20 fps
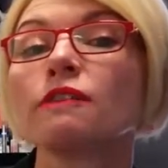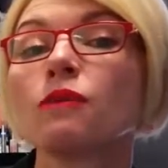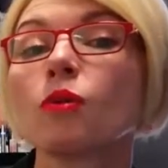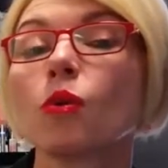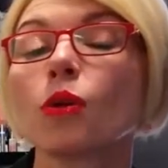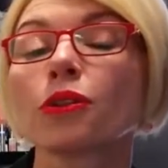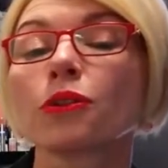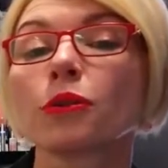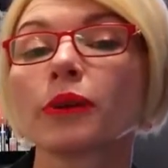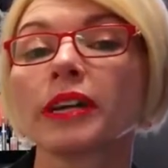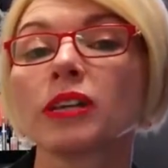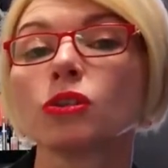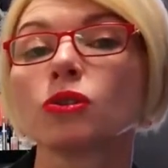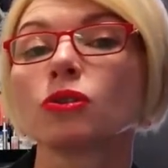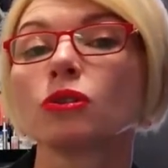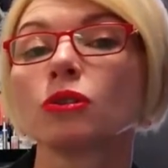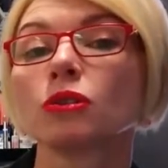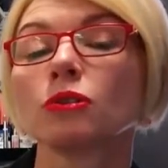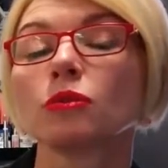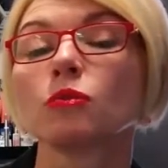
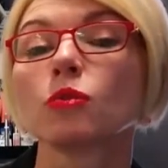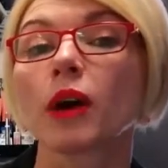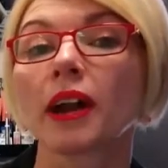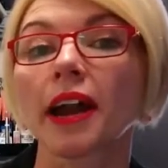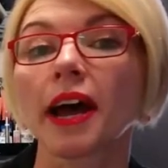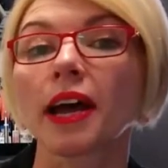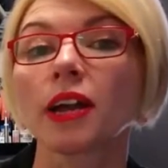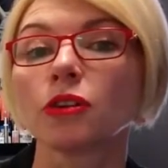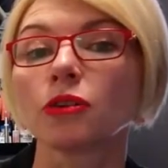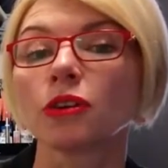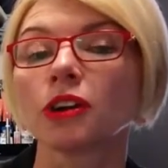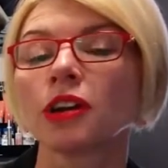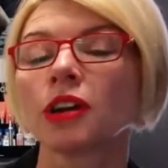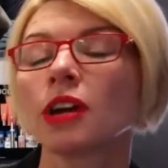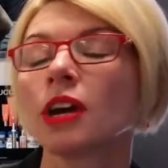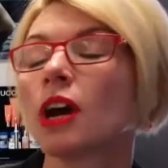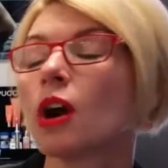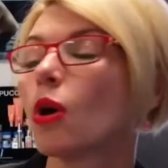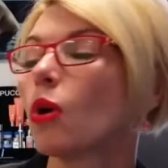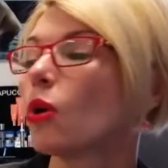432 100,
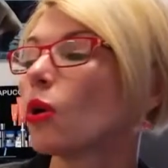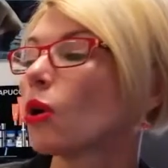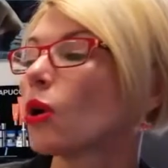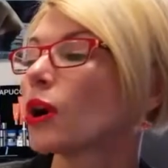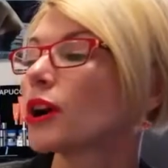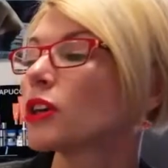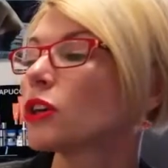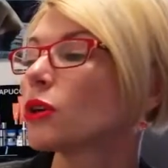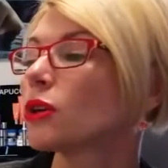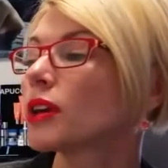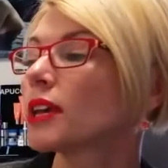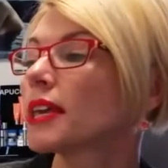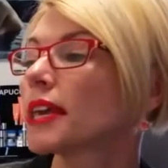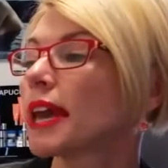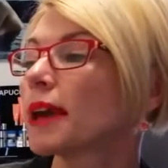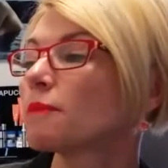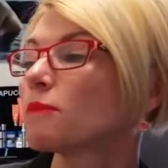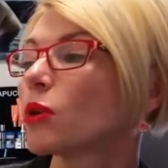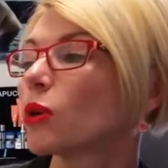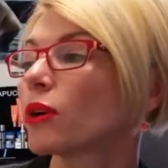or you can
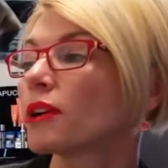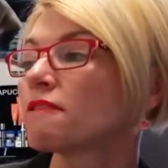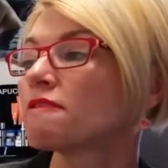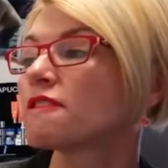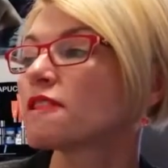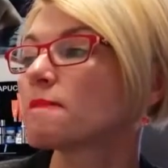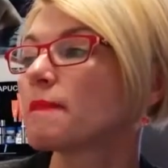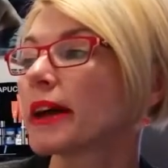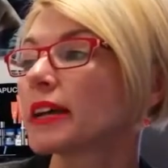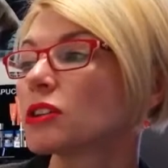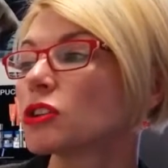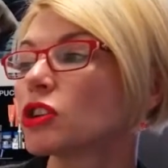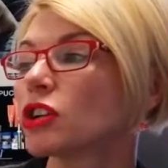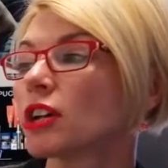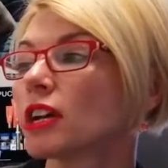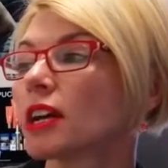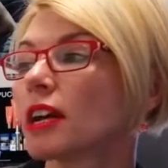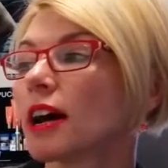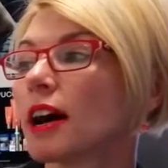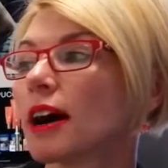get more
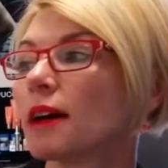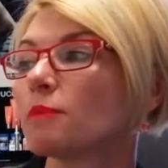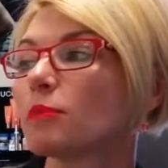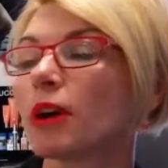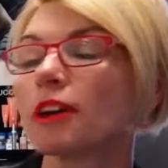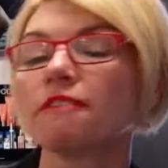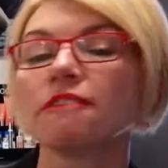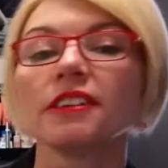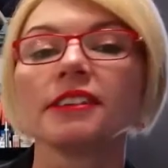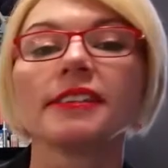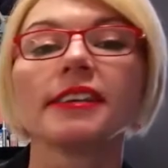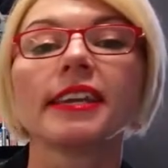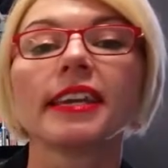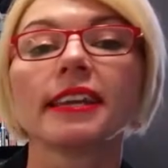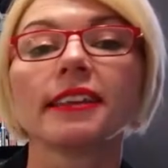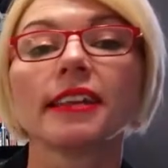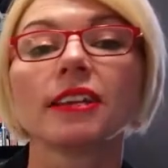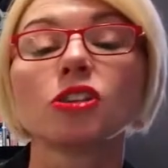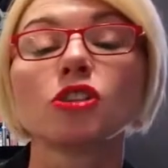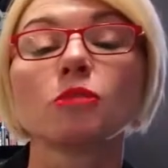information by
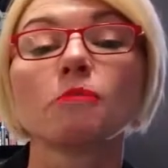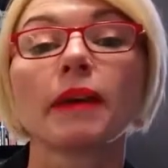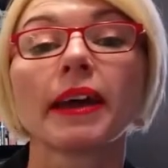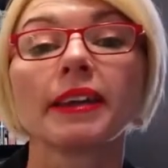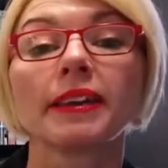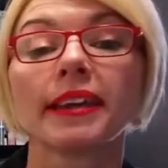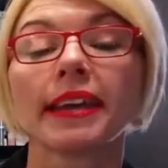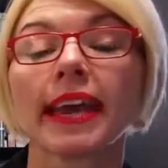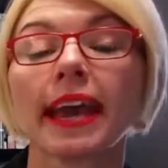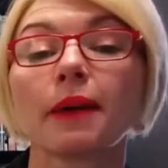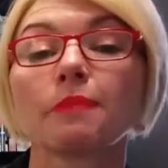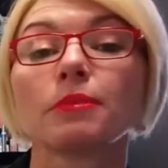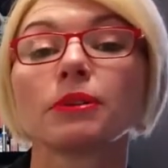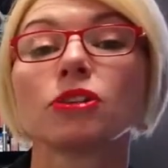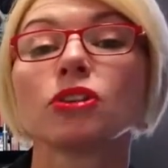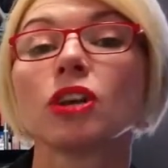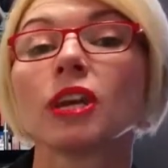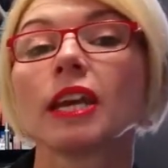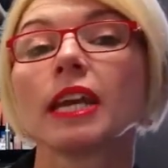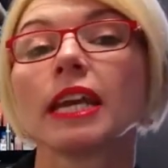visiting the
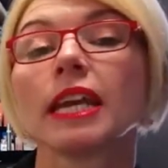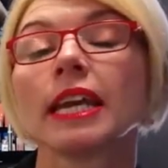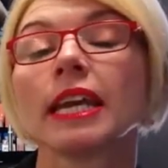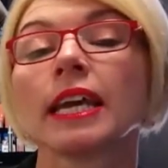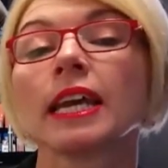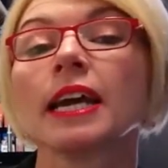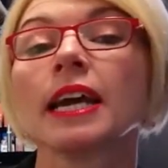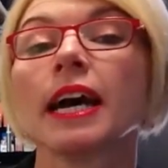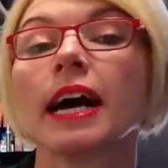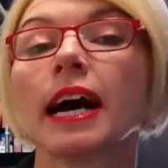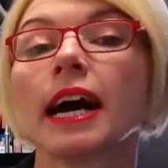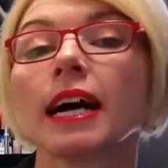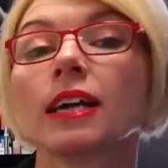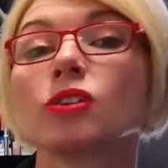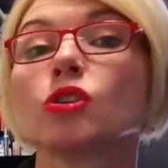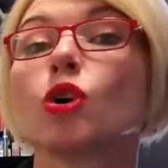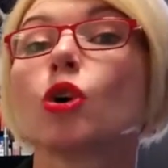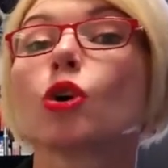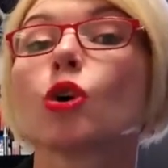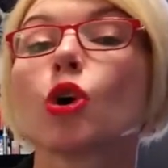
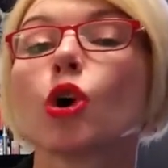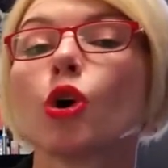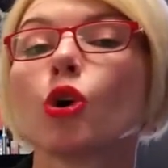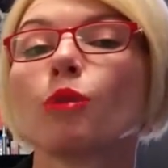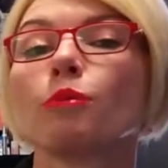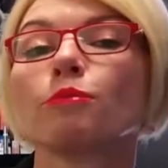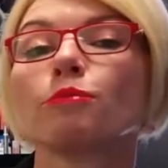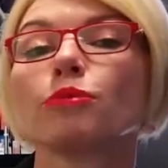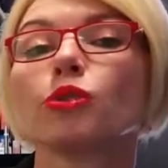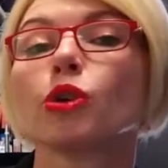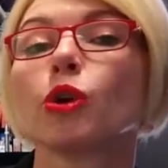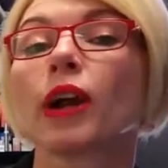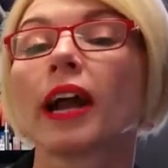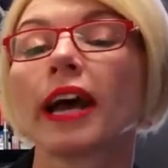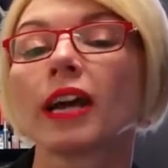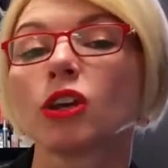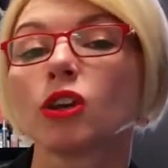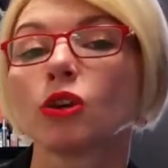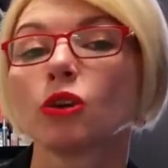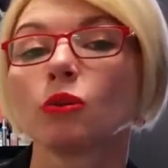
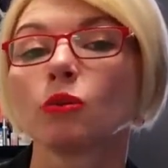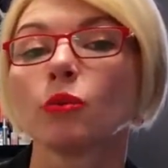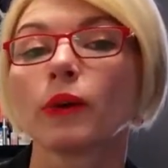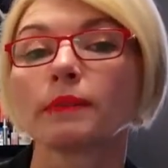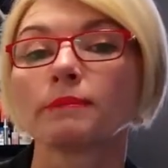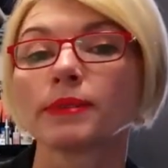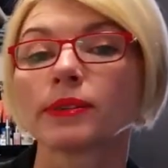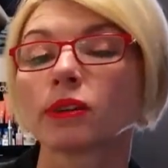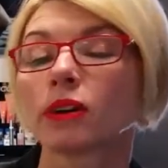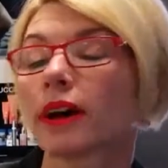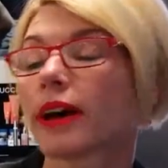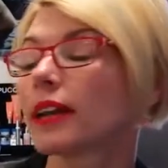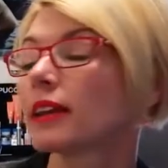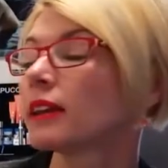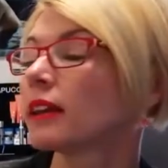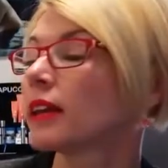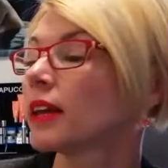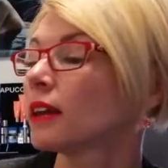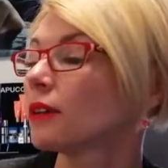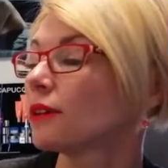germaindecapuccini.com.au website
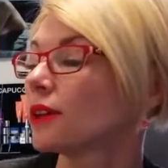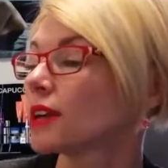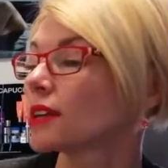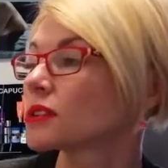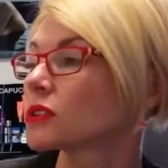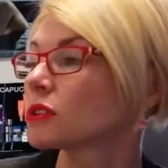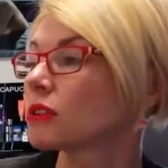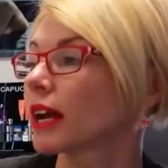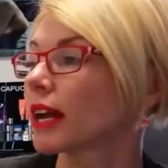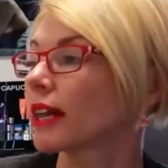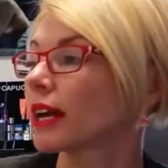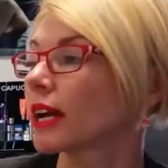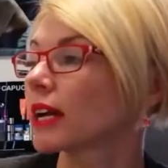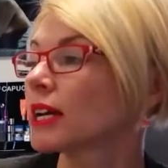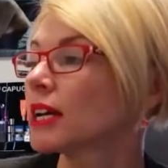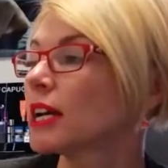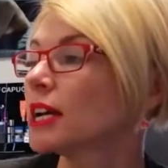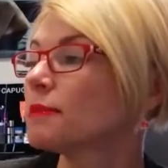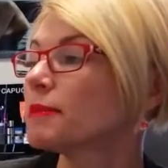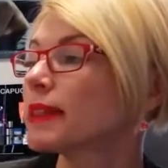here in Australia.
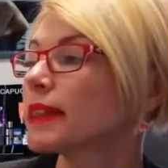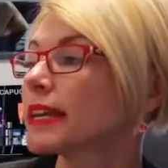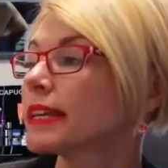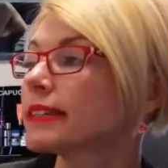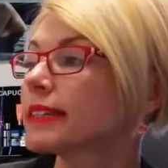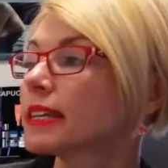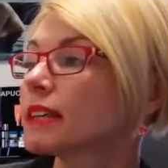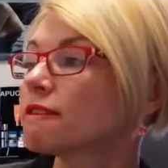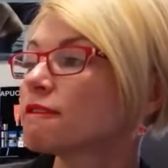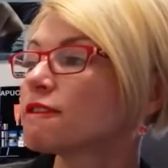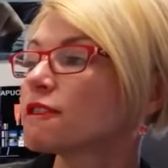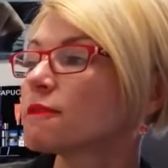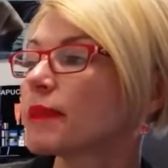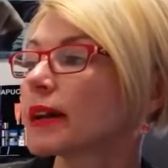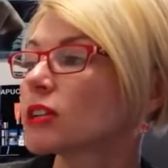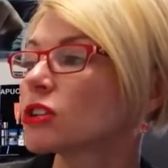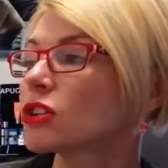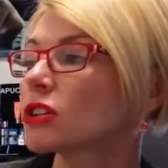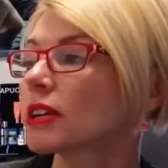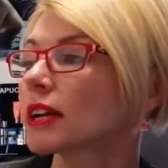But these
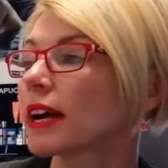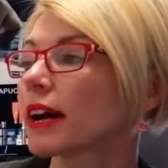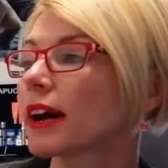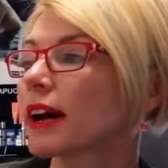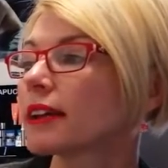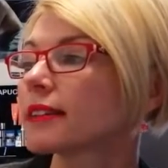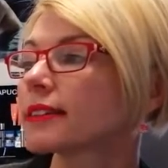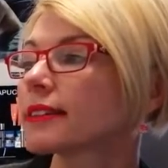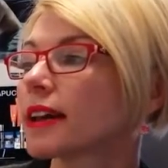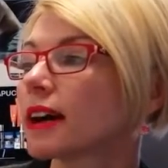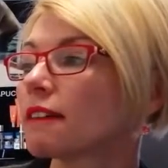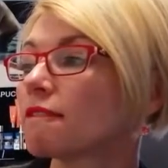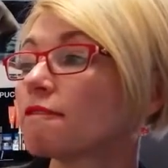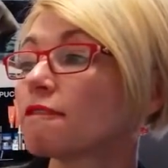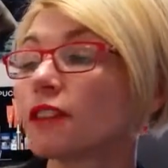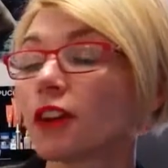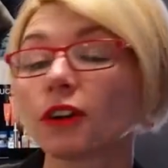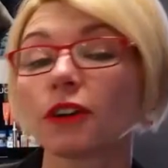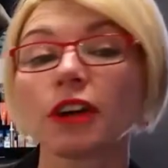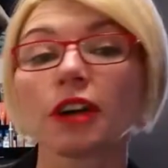information cards are
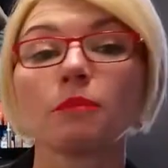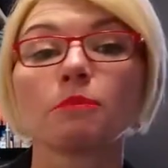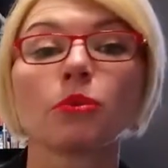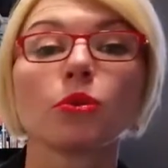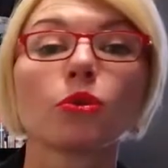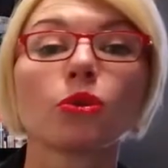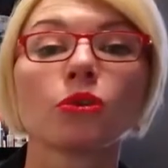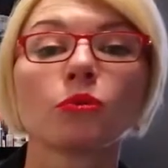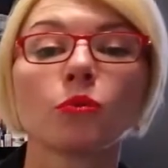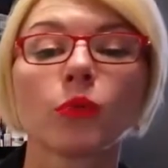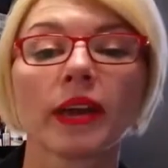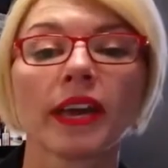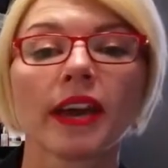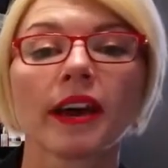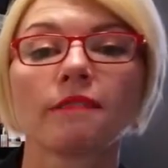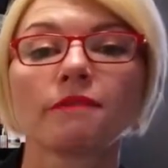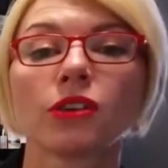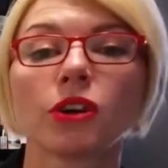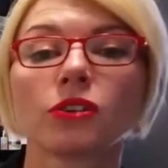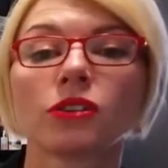very important. We
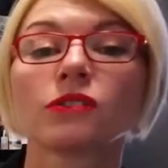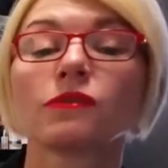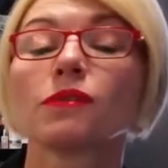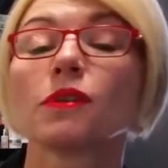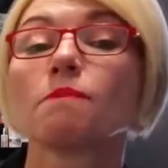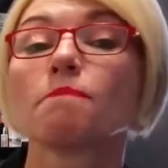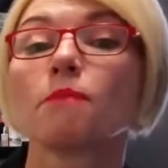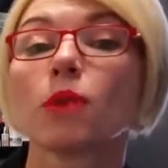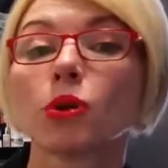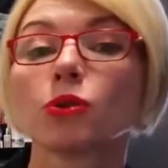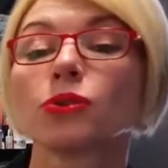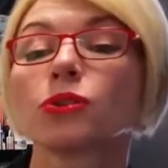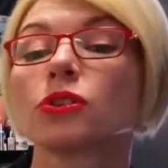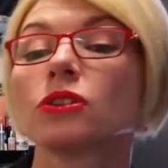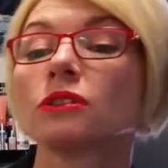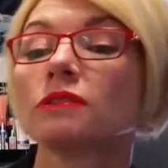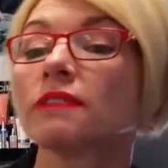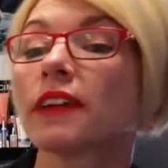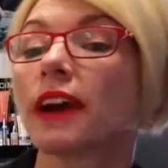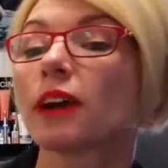have those for
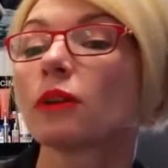most of